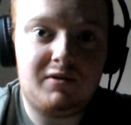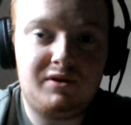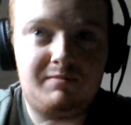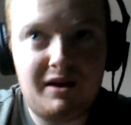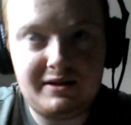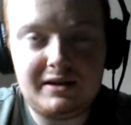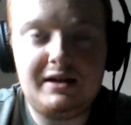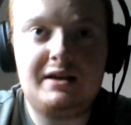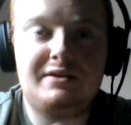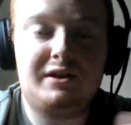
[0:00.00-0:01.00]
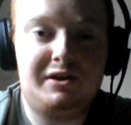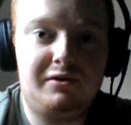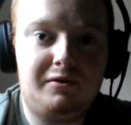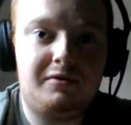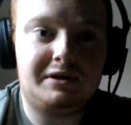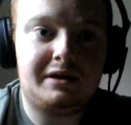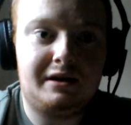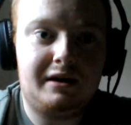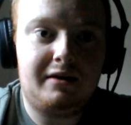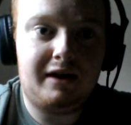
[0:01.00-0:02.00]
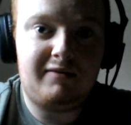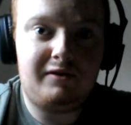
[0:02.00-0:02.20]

which basically has secured their